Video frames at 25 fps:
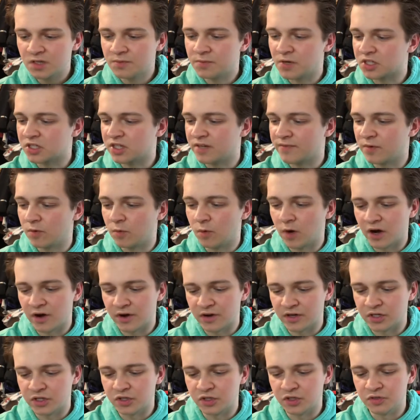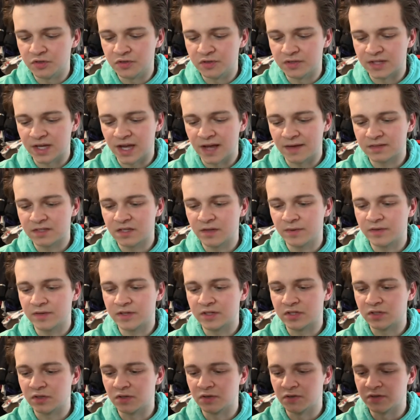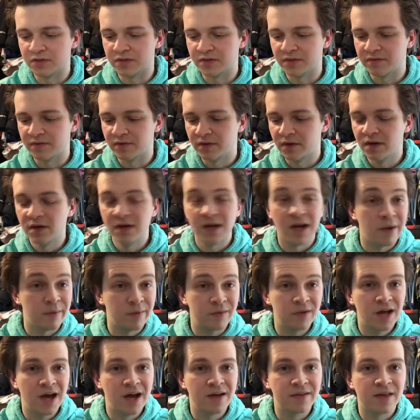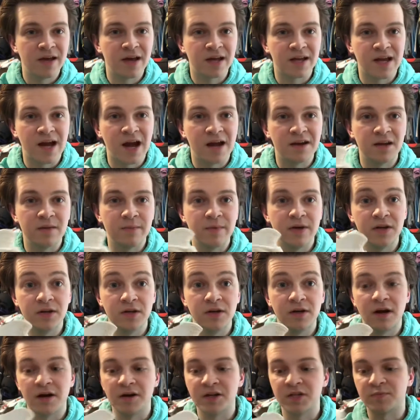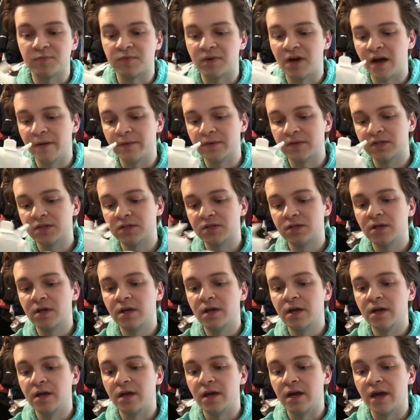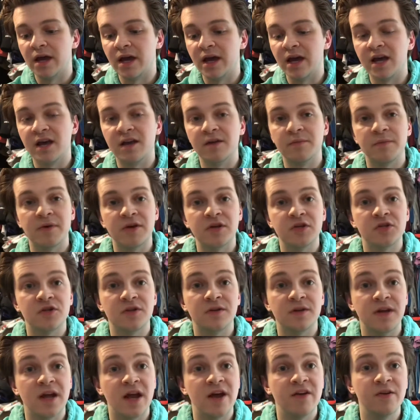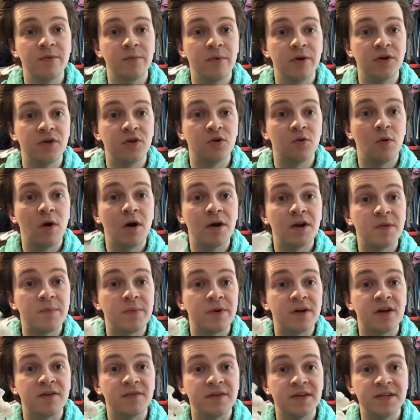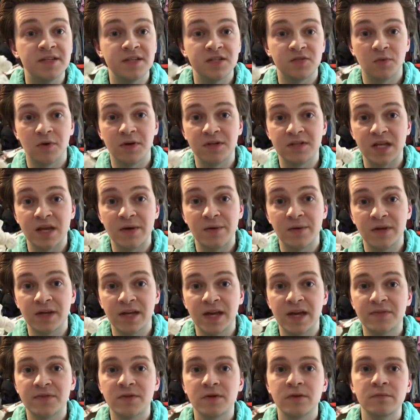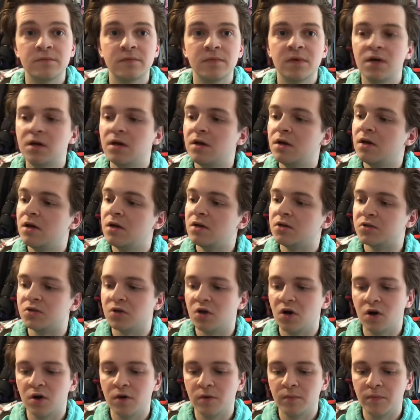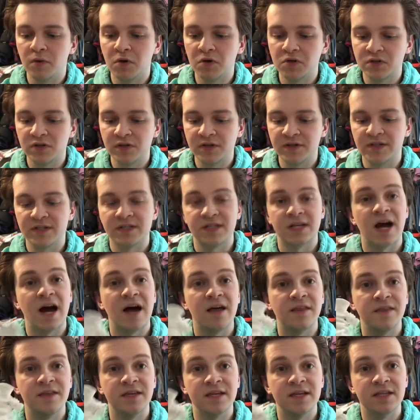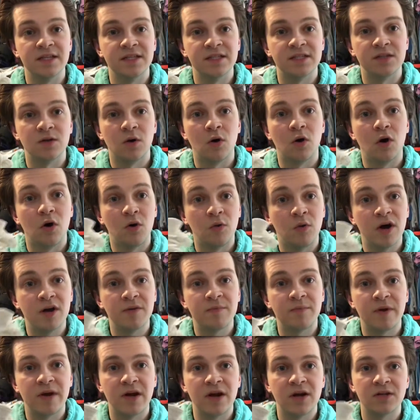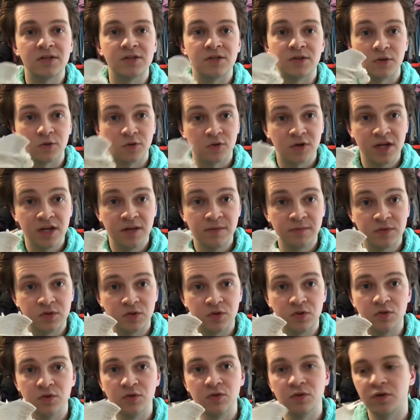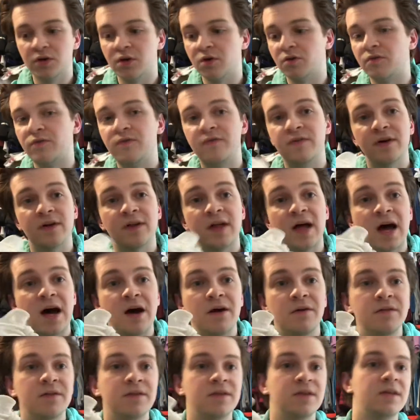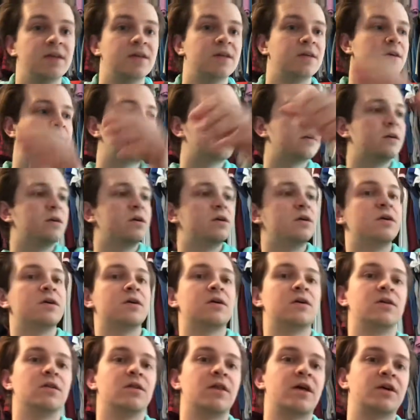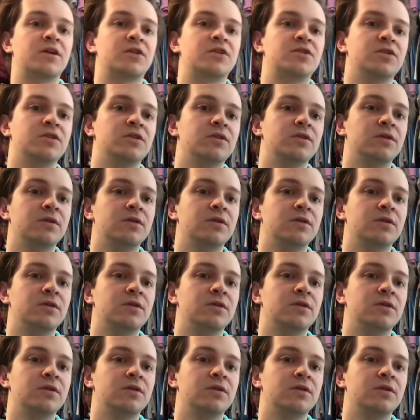if you're wearing shoes, to have something exclusive. I'm glad that Kanye made good on his promise and made sure that everybody who wanted a pair of Yeezys was able to get them. So mostly just got these all white pairs, the creams, to fill out the collection.